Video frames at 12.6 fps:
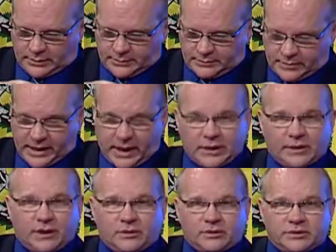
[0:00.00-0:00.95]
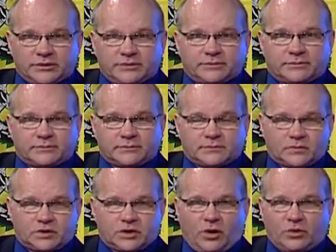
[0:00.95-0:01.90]
man that was
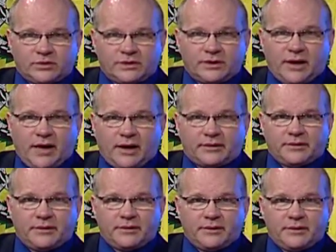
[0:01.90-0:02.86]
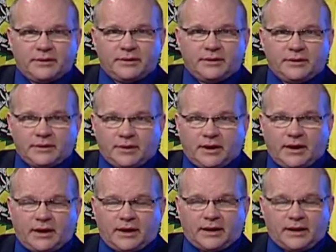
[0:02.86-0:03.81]
choked to death.
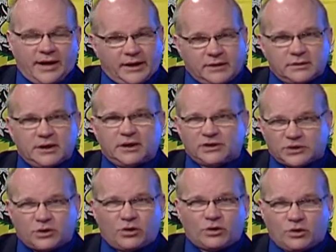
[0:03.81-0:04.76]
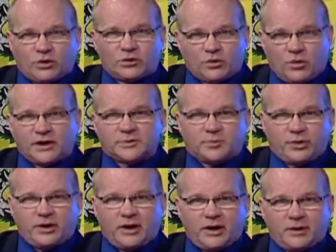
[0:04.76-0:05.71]
An illegal chokehold was
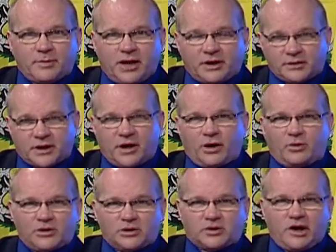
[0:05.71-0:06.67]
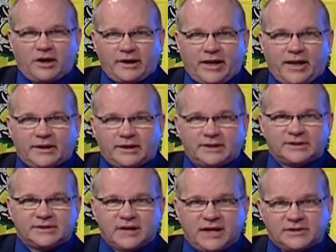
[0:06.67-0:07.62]
put on him. I don't care what Sean Hannity
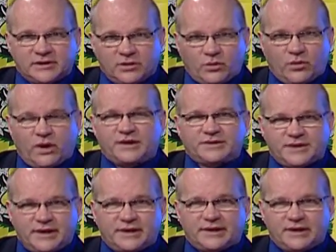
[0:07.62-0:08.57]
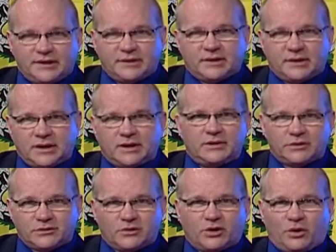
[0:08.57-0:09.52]
says. It was an illegal
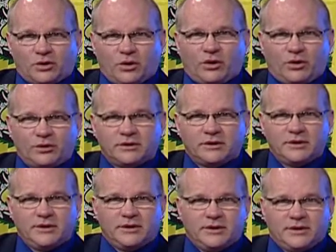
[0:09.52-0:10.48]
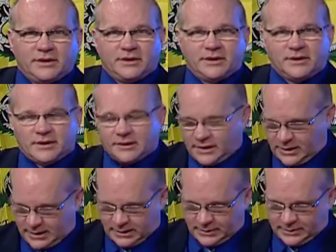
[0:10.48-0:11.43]
chokehold.
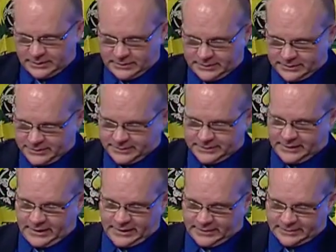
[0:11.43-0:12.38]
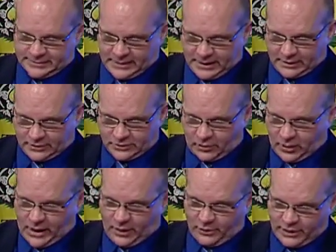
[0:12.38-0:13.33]
I don't know
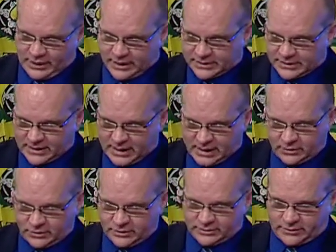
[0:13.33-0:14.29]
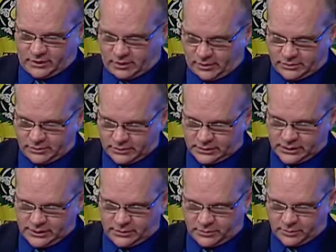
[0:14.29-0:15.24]
how he gets that it was all
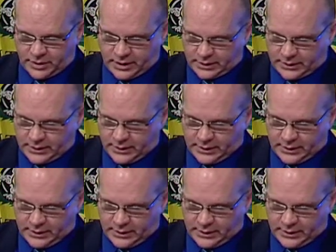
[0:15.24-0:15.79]
legal, but